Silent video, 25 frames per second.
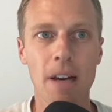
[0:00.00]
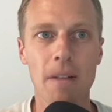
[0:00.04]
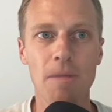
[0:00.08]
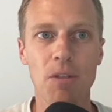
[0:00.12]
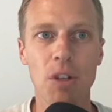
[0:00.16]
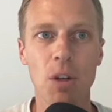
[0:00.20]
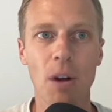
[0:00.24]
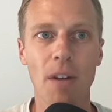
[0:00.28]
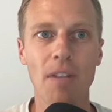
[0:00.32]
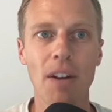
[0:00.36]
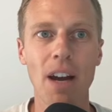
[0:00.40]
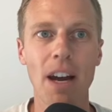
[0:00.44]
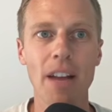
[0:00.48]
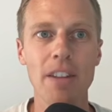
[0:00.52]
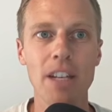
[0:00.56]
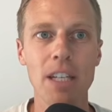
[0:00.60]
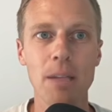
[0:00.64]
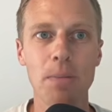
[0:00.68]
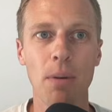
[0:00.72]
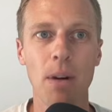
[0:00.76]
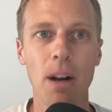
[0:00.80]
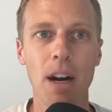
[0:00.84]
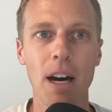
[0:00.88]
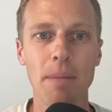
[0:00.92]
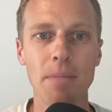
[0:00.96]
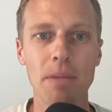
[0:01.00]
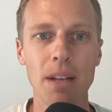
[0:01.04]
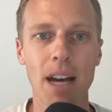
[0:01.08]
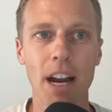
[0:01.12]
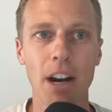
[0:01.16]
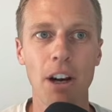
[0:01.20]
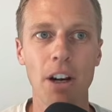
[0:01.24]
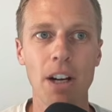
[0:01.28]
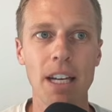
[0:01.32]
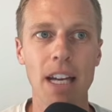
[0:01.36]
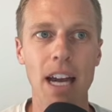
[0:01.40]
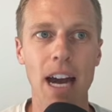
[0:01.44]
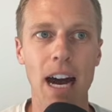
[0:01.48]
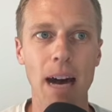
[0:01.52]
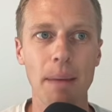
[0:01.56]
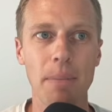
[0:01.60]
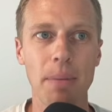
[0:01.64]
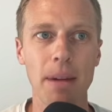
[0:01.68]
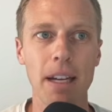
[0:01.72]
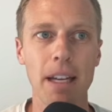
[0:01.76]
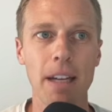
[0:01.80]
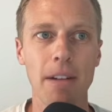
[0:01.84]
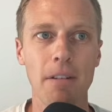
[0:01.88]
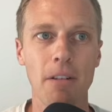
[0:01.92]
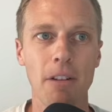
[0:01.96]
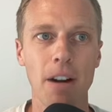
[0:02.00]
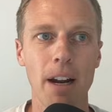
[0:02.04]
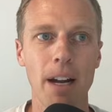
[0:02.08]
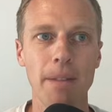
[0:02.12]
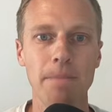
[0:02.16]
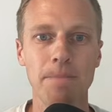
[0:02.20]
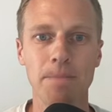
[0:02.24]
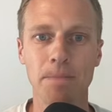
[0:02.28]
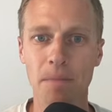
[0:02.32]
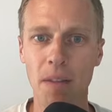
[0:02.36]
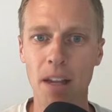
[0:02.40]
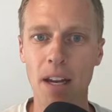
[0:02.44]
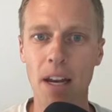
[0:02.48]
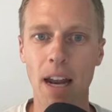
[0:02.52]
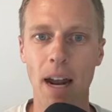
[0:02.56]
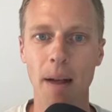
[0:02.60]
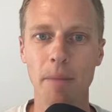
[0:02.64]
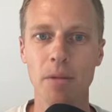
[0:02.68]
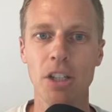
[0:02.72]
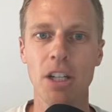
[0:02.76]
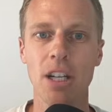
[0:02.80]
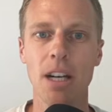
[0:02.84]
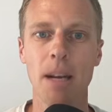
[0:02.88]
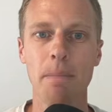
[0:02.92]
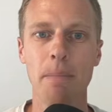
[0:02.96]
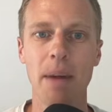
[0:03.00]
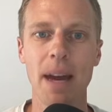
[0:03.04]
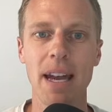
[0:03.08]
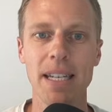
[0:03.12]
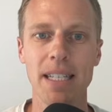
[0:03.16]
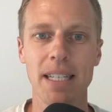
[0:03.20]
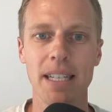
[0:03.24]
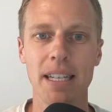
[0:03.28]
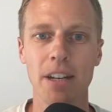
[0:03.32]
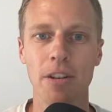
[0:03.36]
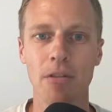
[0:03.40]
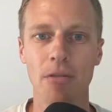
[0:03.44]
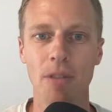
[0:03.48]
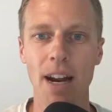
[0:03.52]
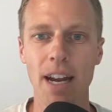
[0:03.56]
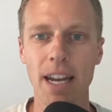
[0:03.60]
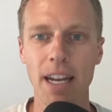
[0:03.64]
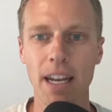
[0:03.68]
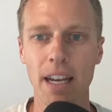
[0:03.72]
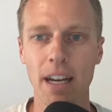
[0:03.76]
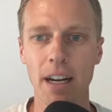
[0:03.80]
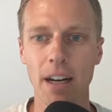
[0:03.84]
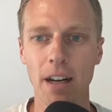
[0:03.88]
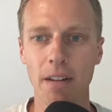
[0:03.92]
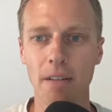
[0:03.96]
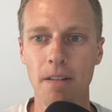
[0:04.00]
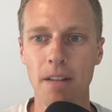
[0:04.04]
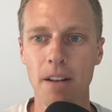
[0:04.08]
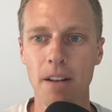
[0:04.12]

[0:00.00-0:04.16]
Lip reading: So I've got this prompt. I already copied it, right? I'm just going to paste it in right here.